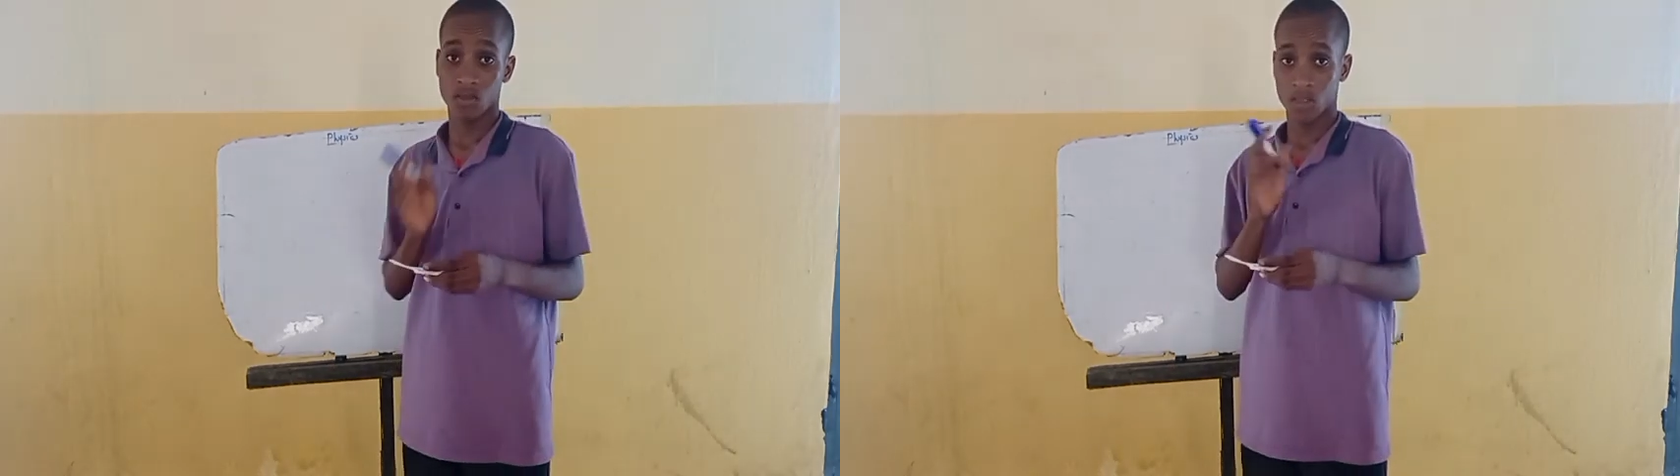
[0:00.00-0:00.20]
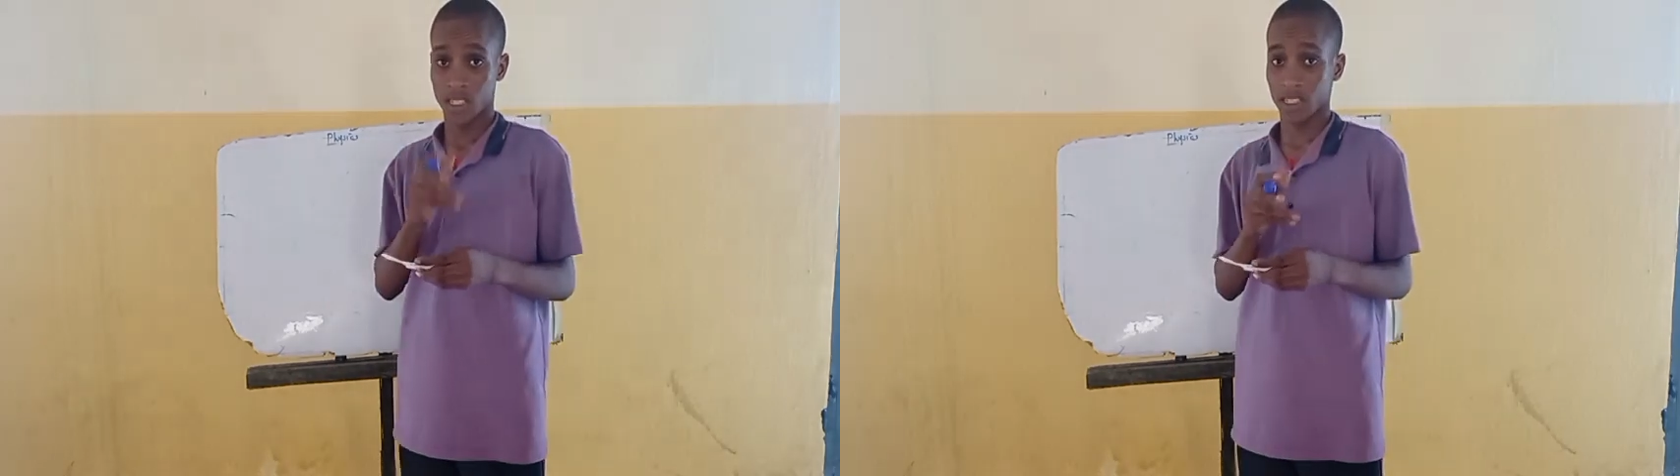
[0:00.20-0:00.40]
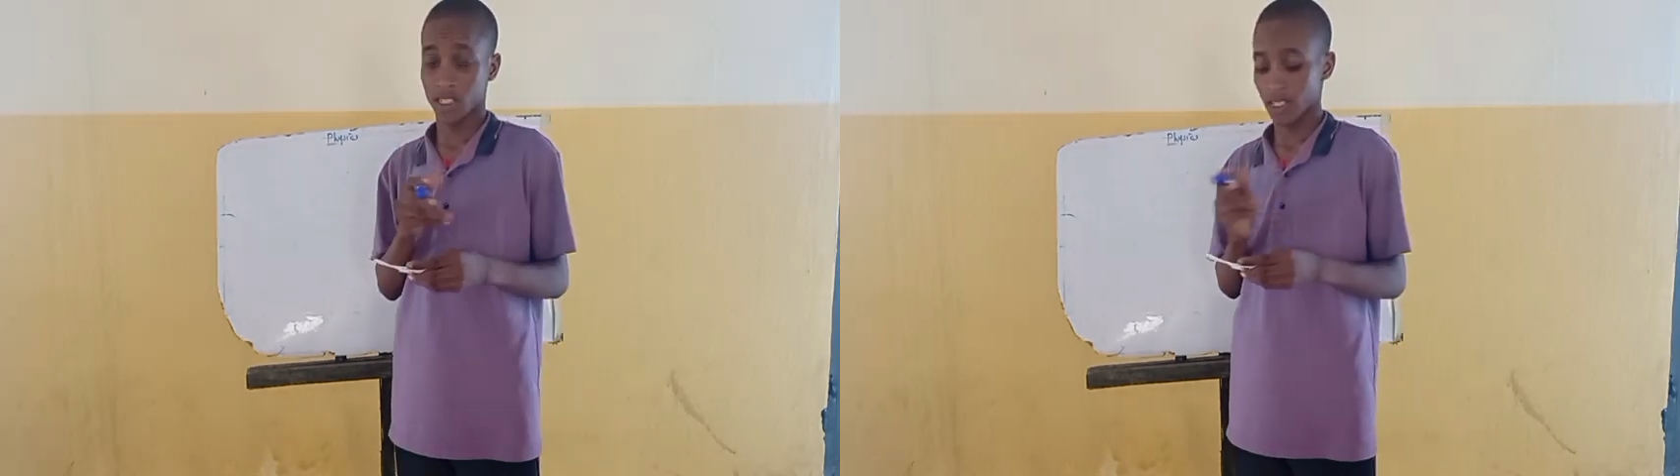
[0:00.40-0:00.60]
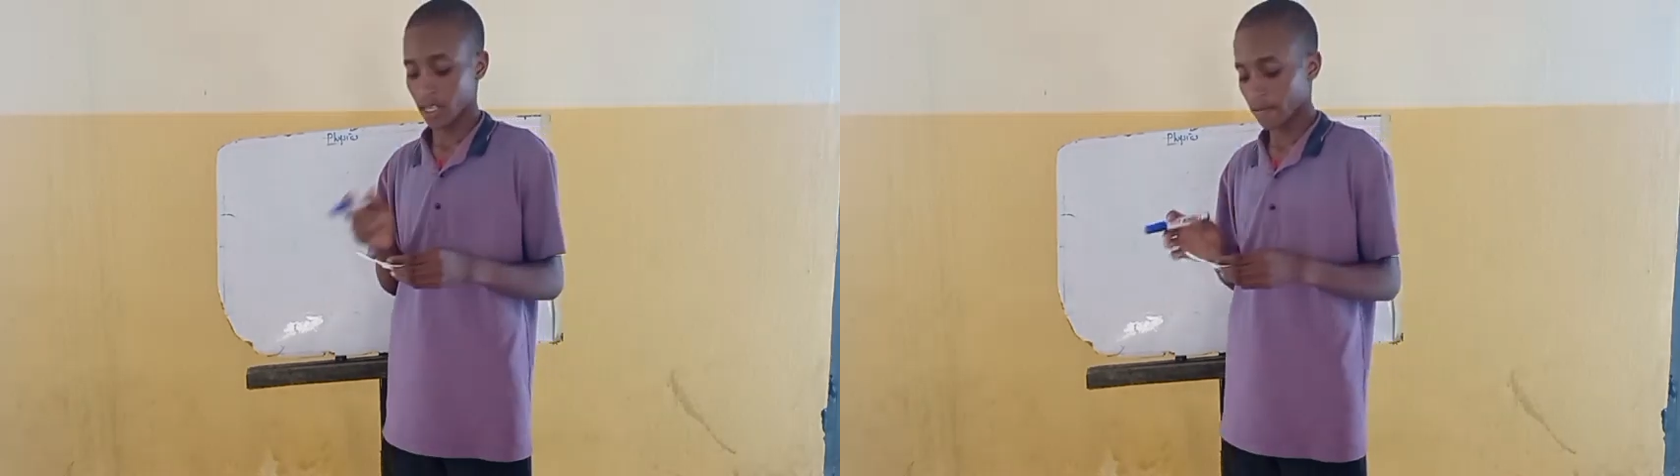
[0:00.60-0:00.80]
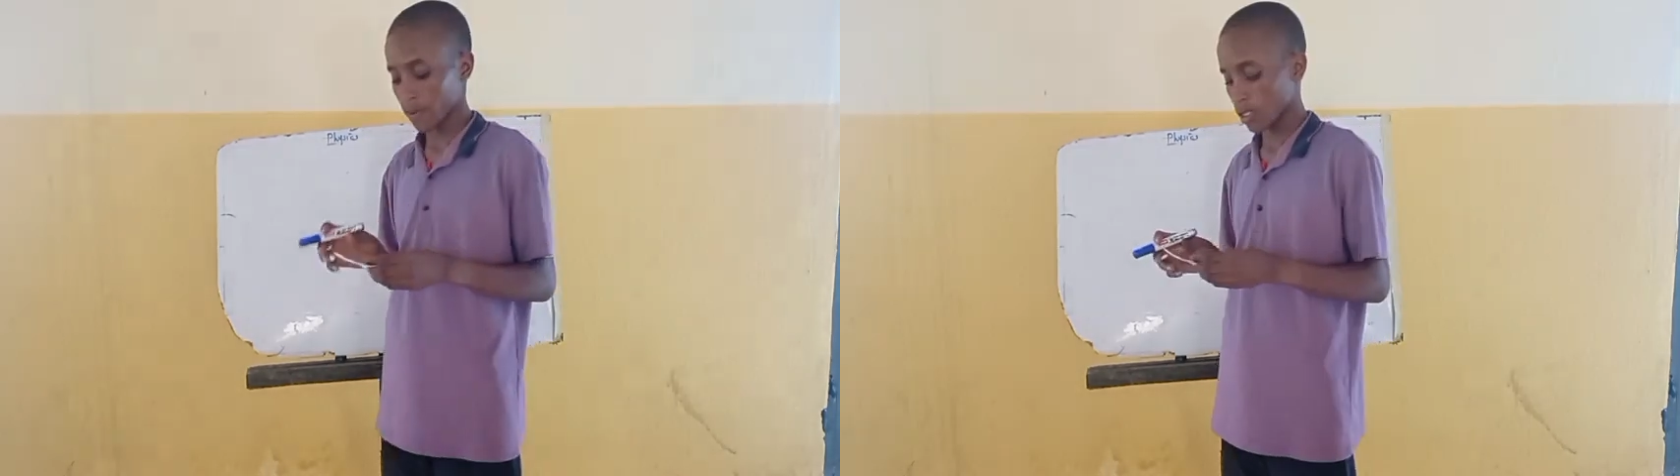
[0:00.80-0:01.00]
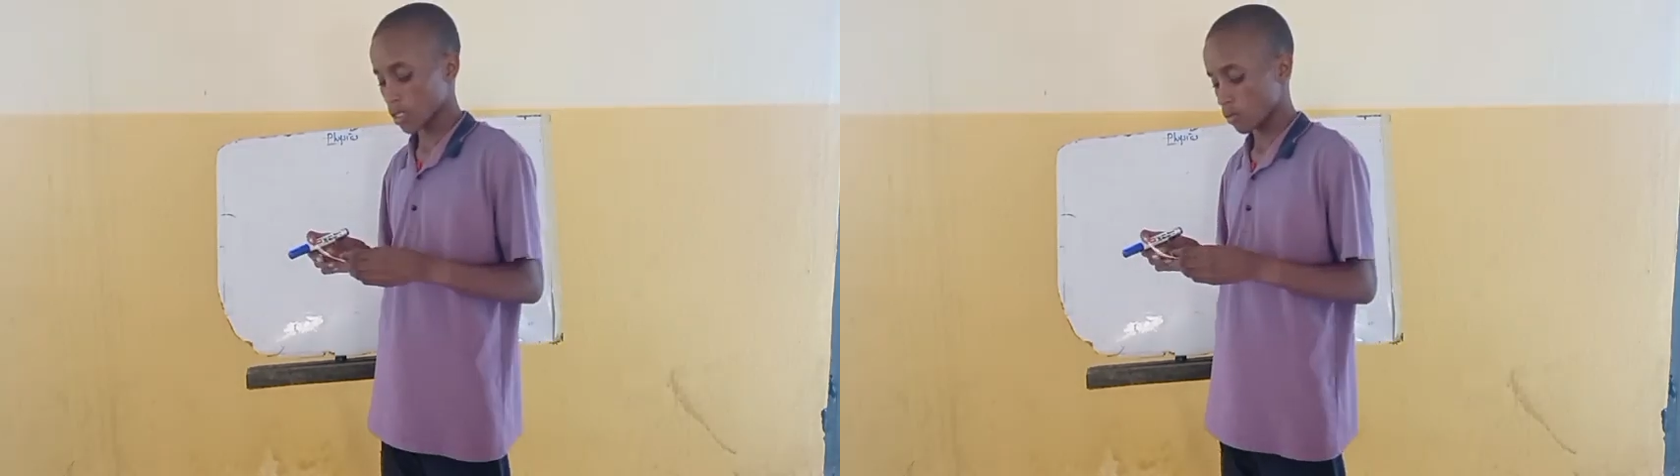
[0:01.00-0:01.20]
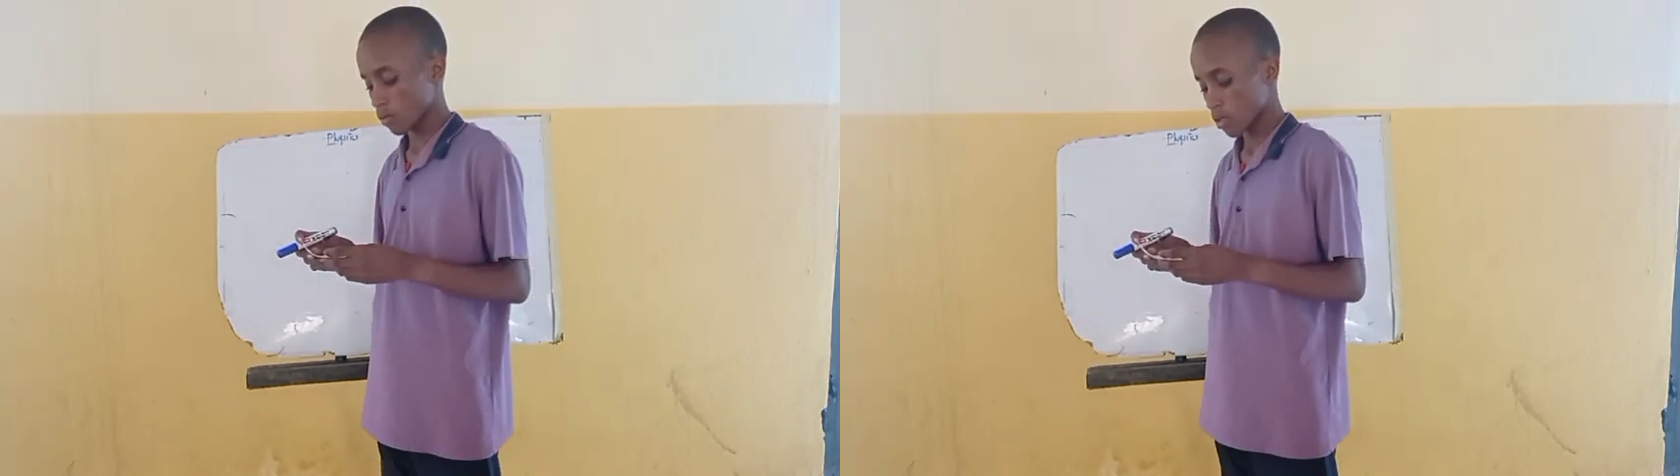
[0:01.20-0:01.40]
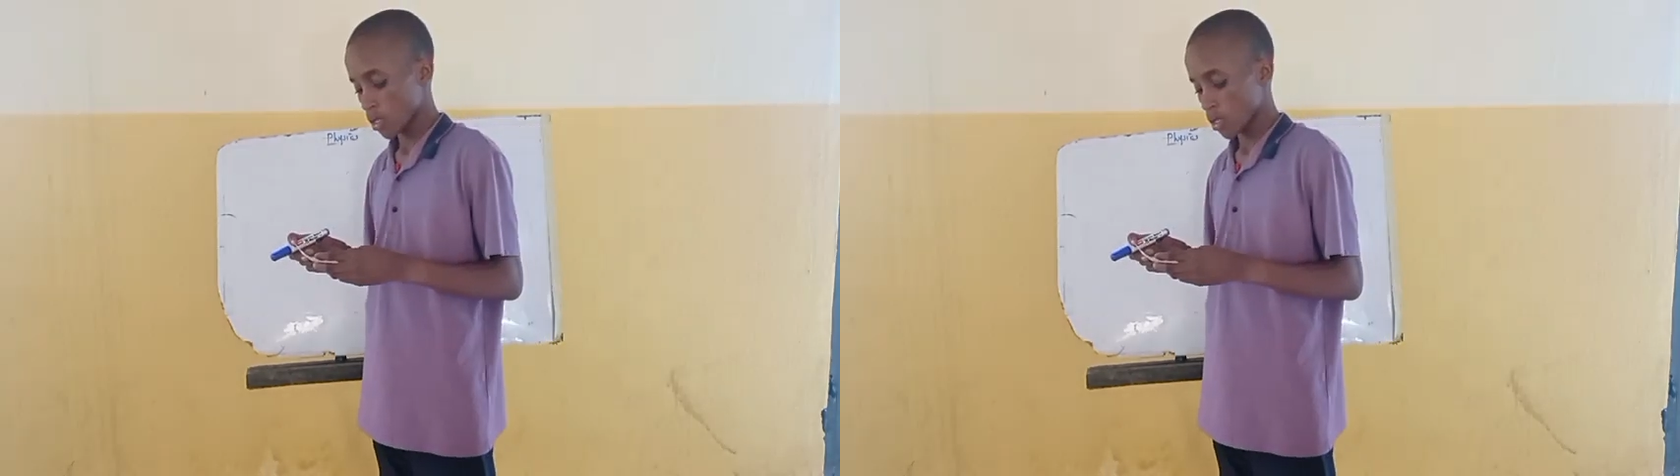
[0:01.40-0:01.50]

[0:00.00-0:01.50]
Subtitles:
on the screen after now.